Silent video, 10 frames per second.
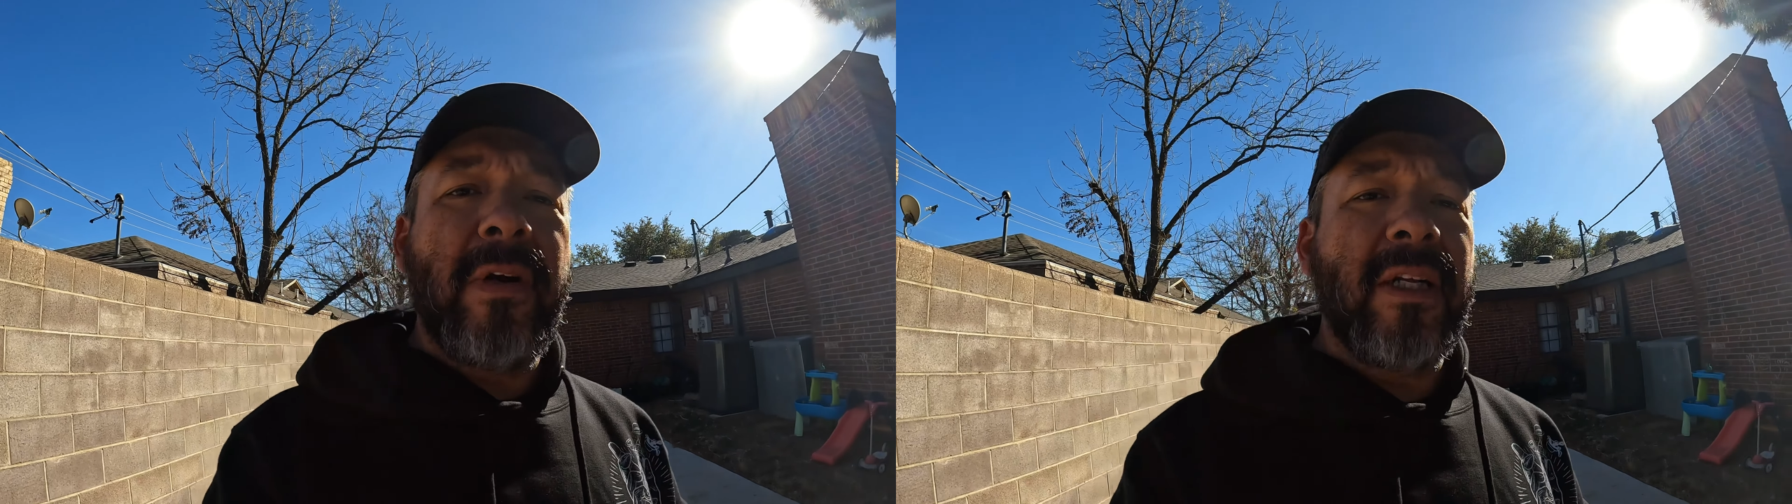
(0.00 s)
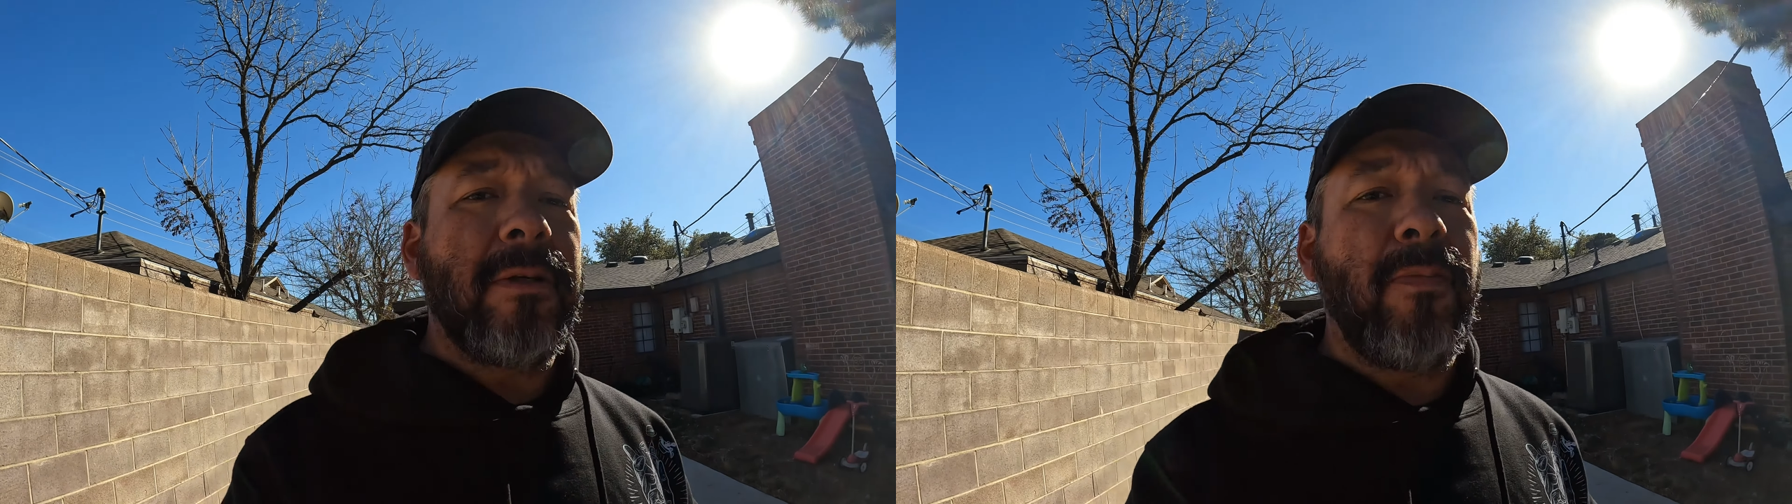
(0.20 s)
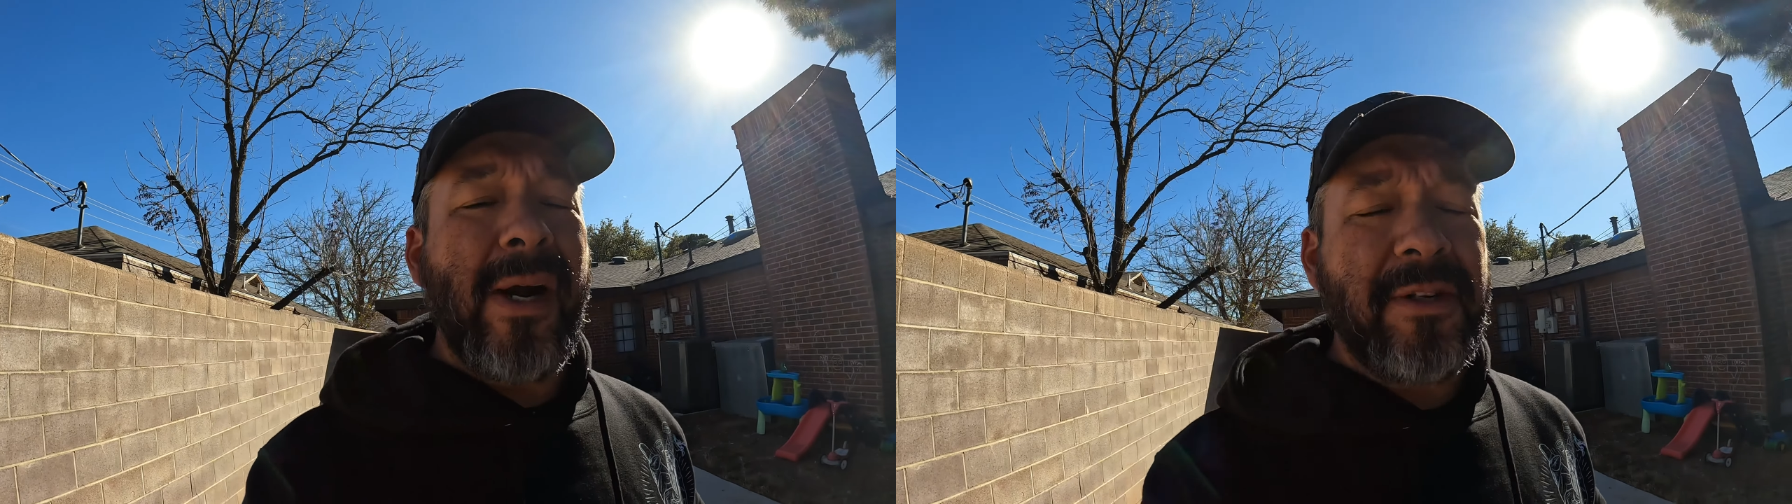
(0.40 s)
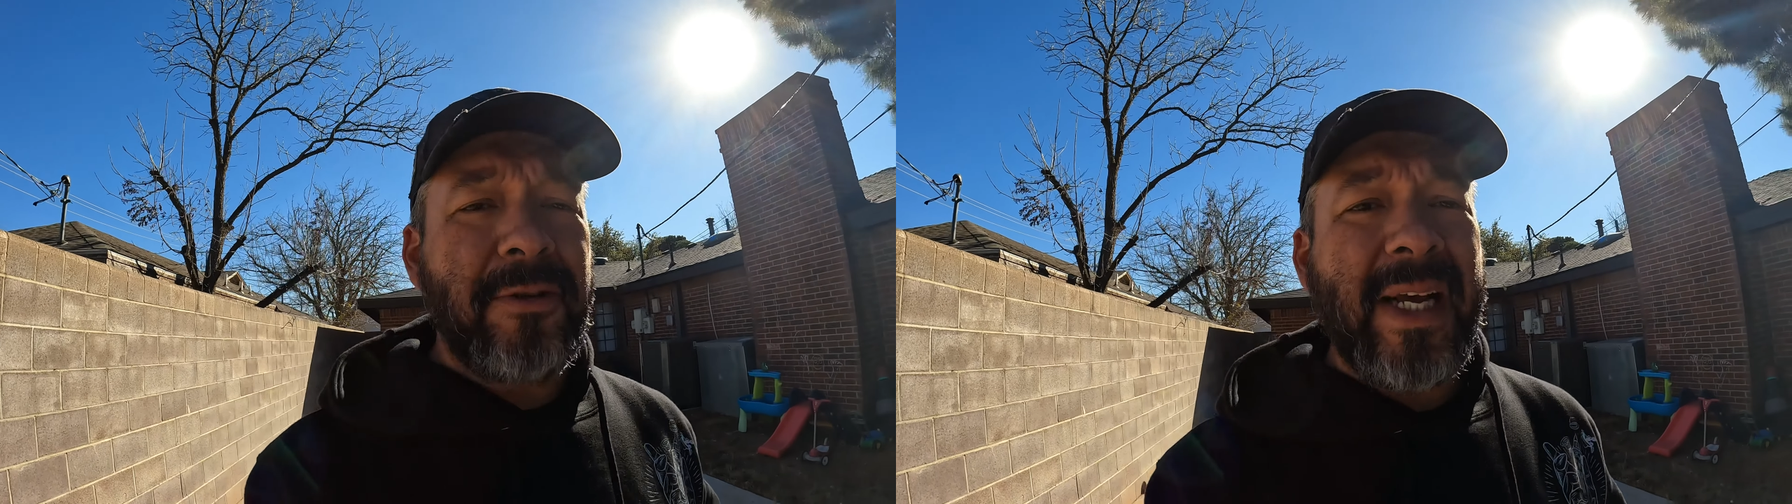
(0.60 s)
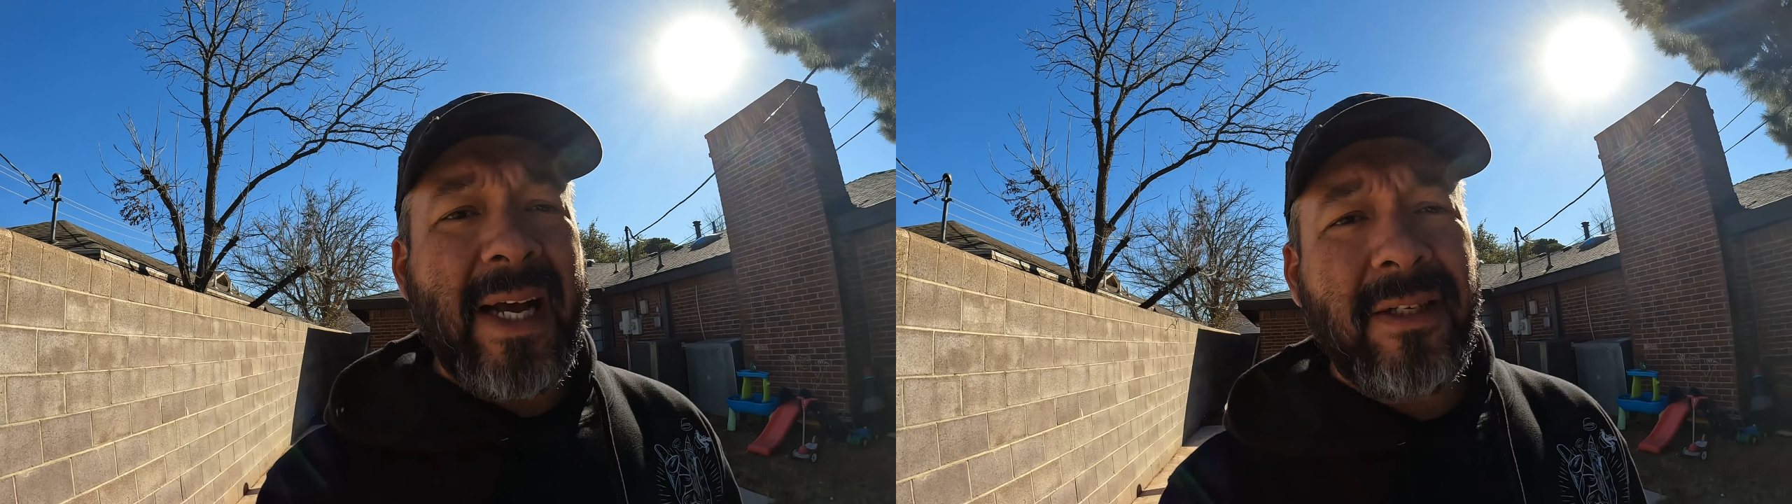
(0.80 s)
did some pressure
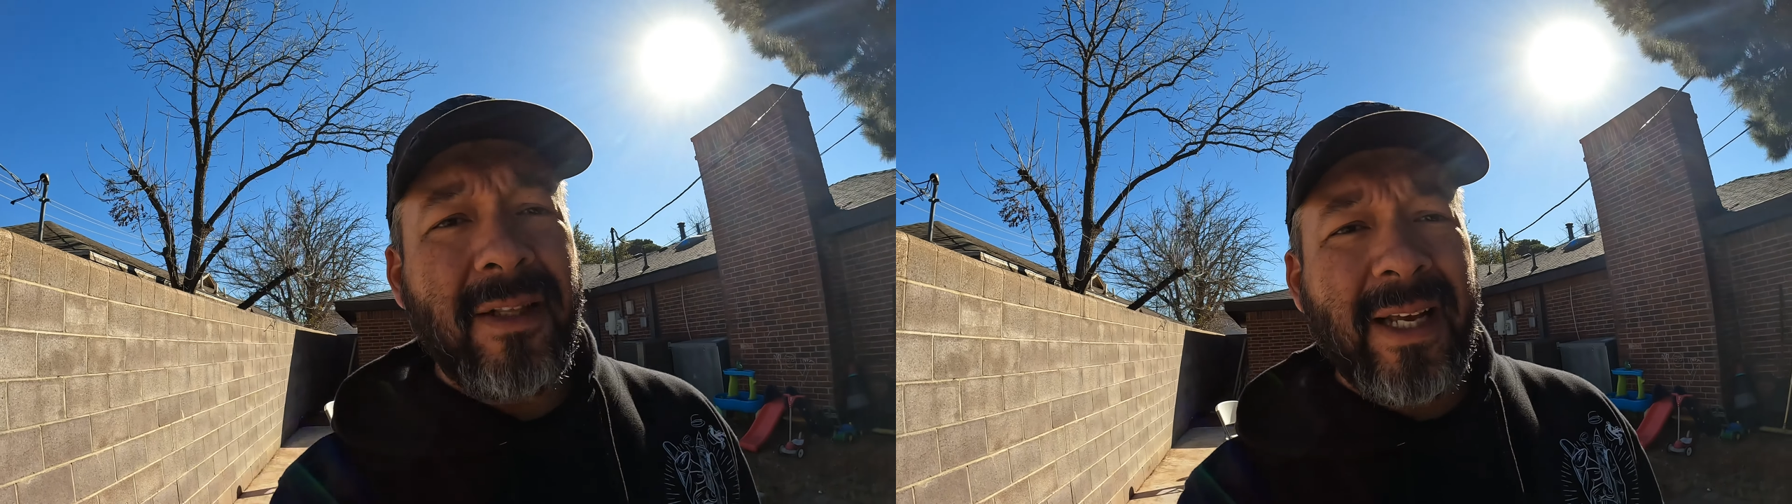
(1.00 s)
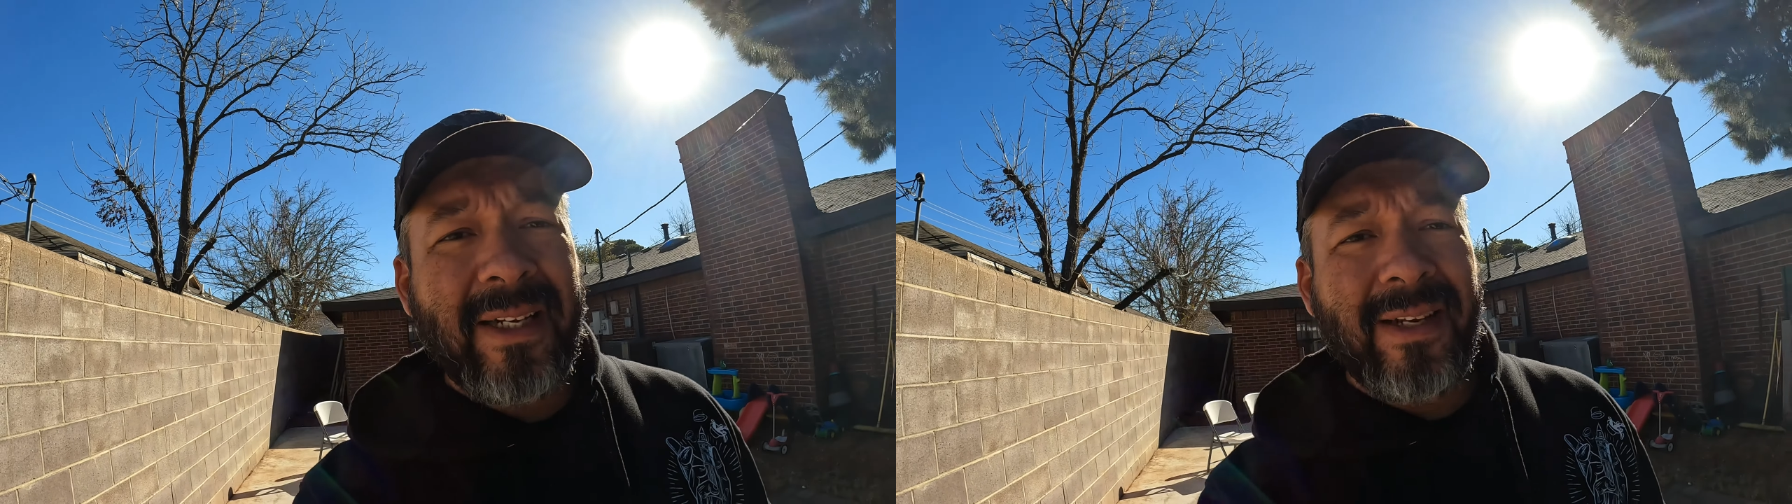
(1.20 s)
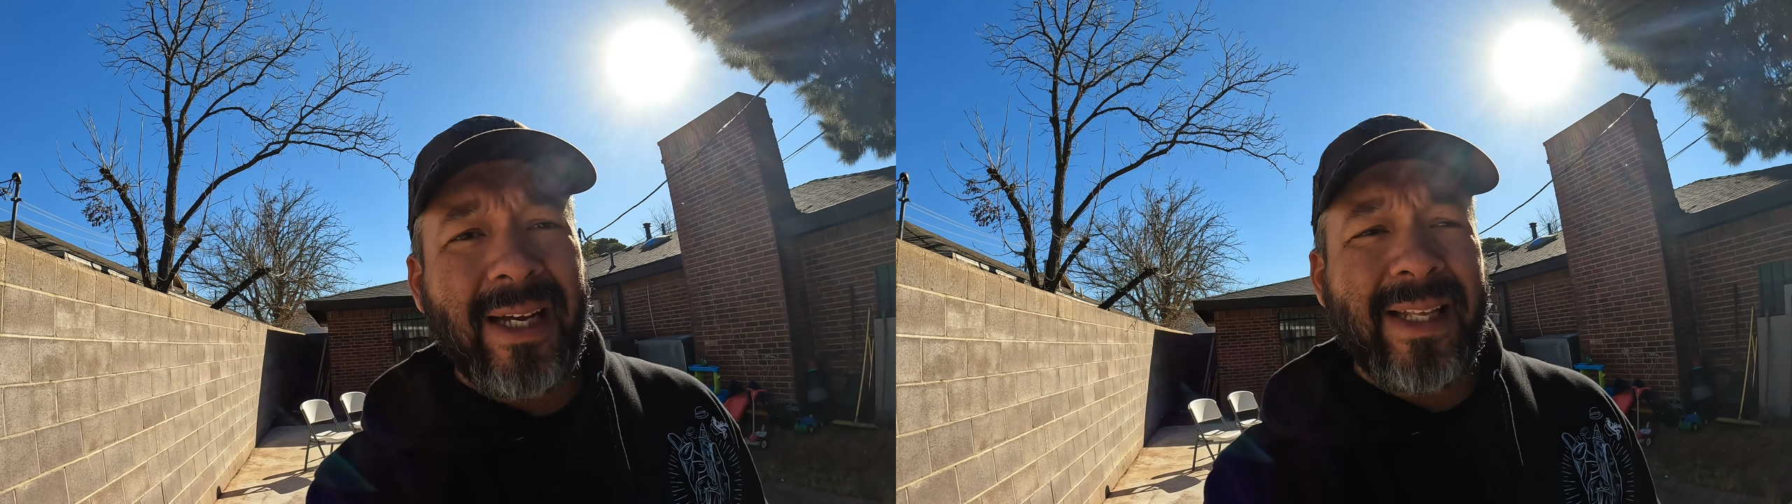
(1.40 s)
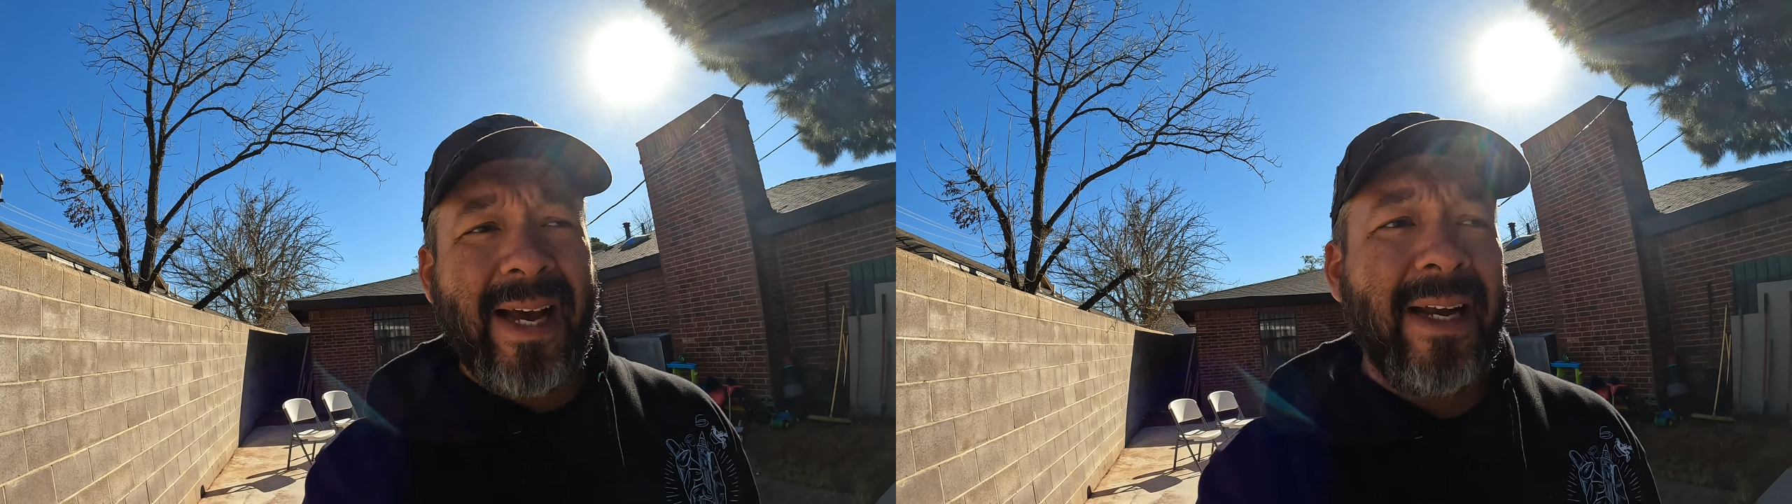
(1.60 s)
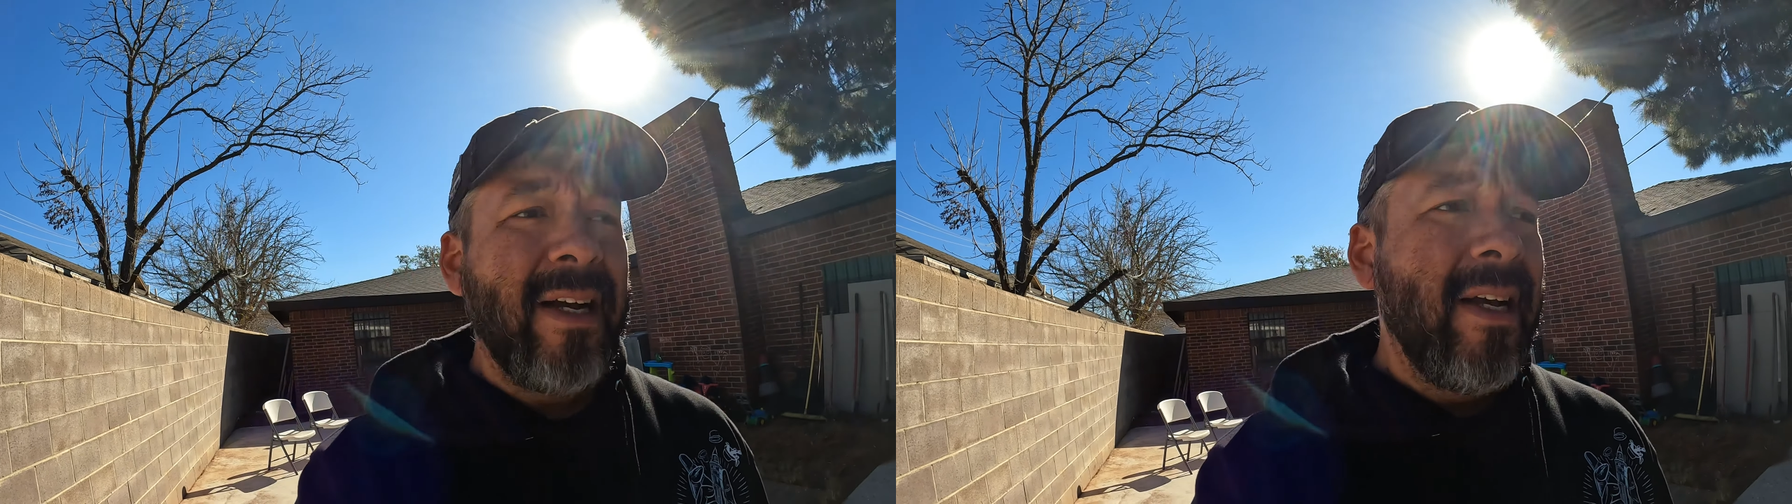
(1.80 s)
tests and things like
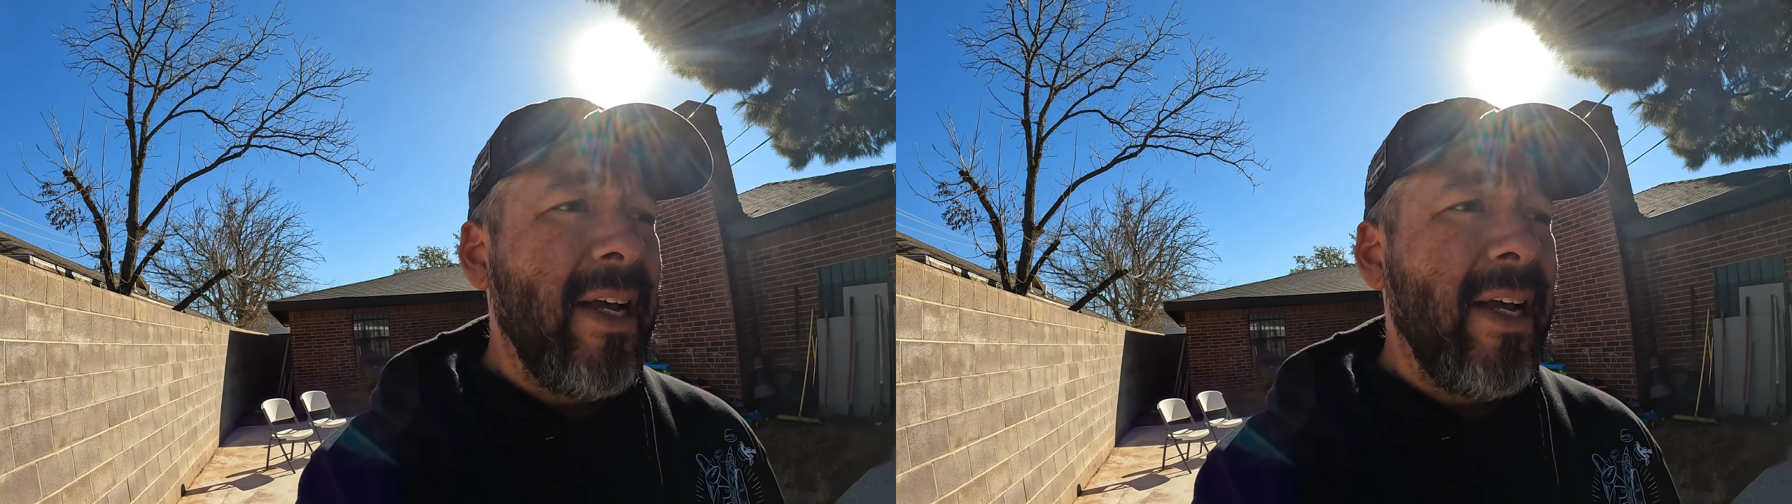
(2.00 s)
that,